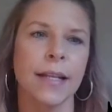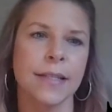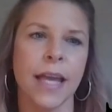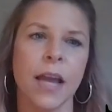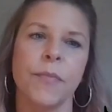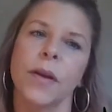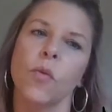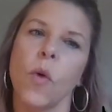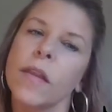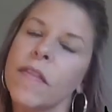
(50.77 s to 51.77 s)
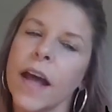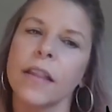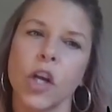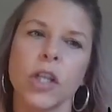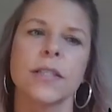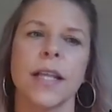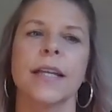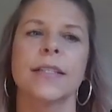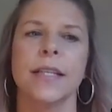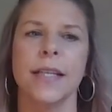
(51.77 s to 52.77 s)
landscape and what that looks
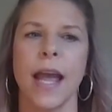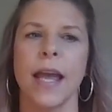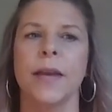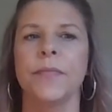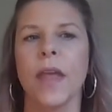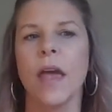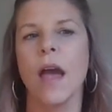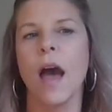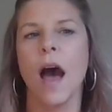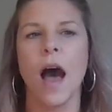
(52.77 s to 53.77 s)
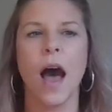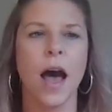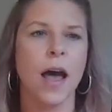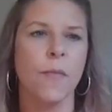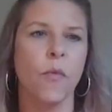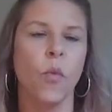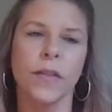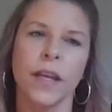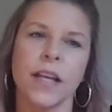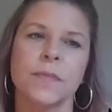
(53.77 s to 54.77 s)
like today,
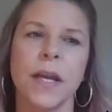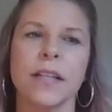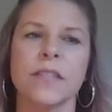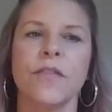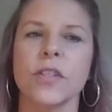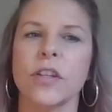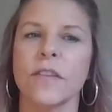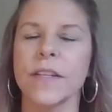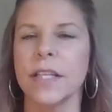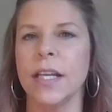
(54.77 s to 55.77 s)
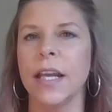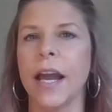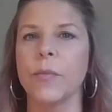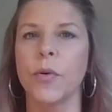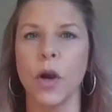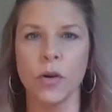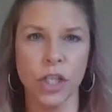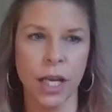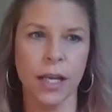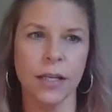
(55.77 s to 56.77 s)
what the SPS full service EDI
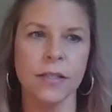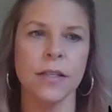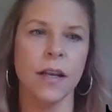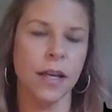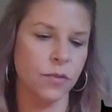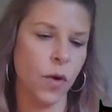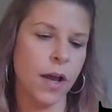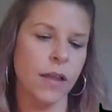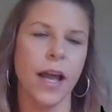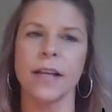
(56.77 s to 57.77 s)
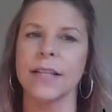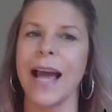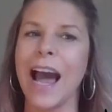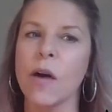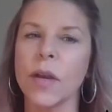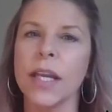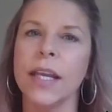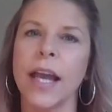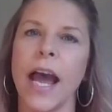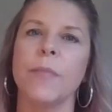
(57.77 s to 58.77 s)
approach is, as well as how
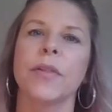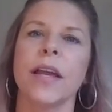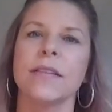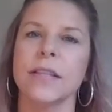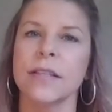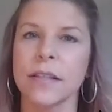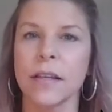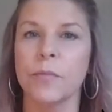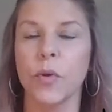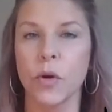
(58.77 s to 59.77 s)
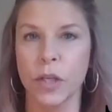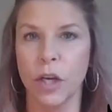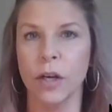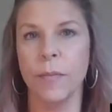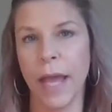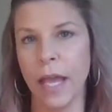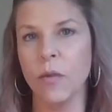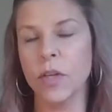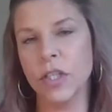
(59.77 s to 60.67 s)
EDI plays into the Procure To Pay,